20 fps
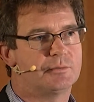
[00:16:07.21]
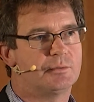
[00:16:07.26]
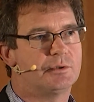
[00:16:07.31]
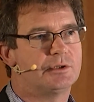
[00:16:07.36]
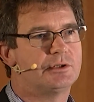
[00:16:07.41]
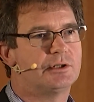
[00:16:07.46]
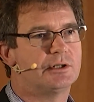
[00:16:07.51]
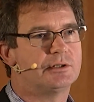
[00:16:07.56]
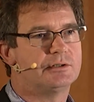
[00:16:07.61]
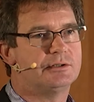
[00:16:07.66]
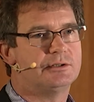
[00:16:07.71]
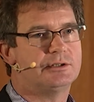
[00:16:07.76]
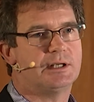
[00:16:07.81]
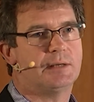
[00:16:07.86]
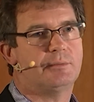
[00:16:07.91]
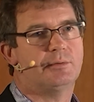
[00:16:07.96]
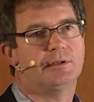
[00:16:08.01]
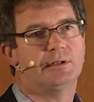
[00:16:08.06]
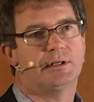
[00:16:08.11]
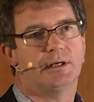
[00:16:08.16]
but doesn't
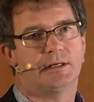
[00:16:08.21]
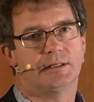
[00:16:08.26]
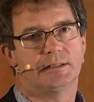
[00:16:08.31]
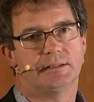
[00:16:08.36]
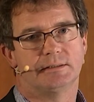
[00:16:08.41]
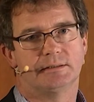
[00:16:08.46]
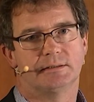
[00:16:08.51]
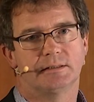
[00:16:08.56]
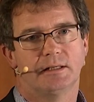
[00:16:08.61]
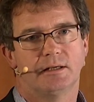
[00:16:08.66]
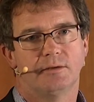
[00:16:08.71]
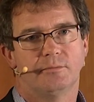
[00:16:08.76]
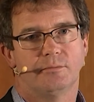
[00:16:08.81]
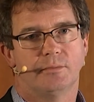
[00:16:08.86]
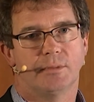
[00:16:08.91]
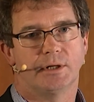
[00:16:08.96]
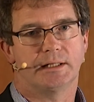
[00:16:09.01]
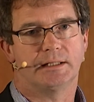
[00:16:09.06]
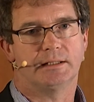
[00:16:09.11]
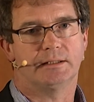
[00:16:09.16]
jeopardize
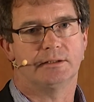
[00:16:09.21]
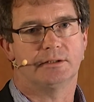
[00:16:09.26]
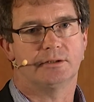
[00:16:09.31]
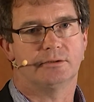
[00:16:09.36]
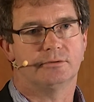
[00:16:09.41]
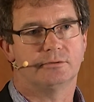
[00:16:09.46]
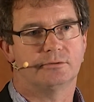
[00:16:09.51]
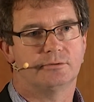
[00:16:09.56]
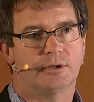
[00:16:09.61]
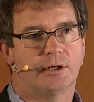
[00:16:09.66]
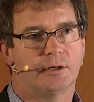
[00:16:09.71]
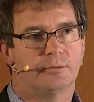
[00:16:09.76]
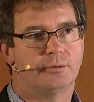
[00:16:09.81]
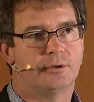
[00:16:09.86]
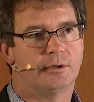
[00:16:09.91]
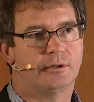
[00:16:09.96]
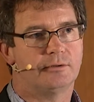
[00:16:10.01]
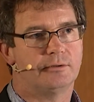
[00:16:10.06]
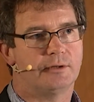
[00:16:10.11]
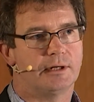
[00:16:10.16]
my clinical trial
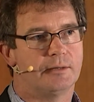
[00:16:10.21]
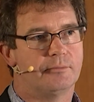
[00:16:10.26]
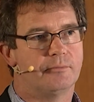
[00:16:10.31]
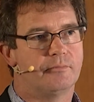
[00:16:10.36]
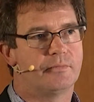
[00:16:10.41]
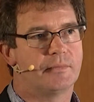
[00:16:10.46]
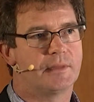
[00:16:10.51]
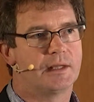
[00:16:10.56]
program?